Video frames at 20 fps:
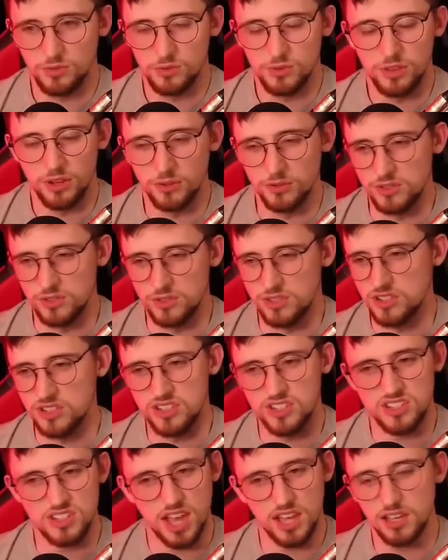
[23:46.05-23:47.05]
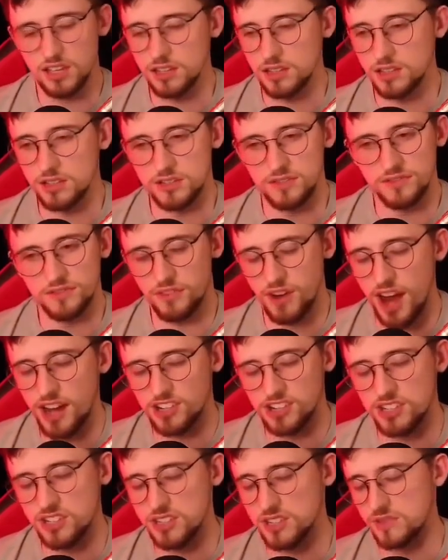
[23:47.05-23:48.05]
All those just seconds,
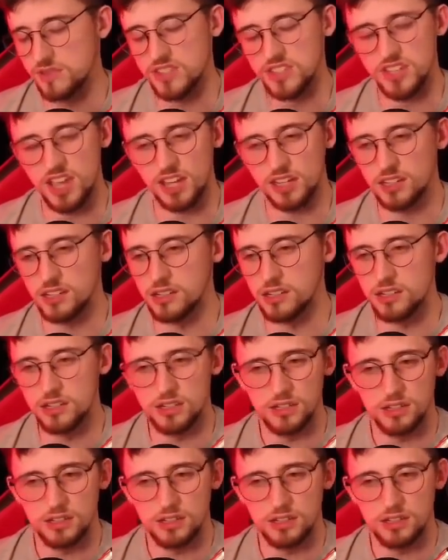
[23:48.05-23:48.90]
fractions of a second,